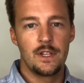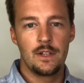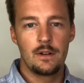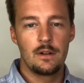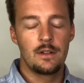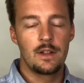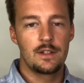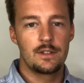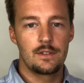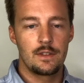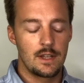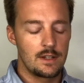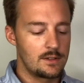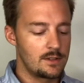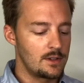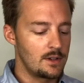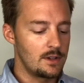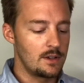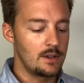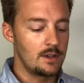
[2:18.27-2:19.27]

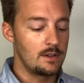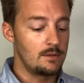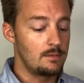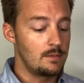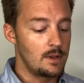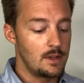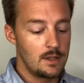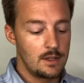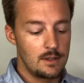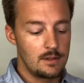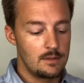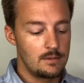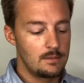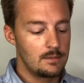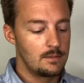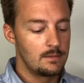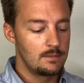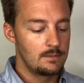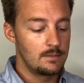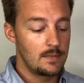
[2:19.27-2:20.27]
that's
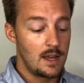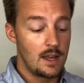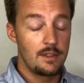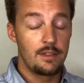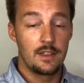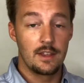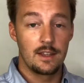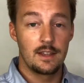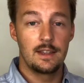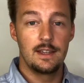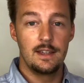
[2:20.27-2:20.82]
I think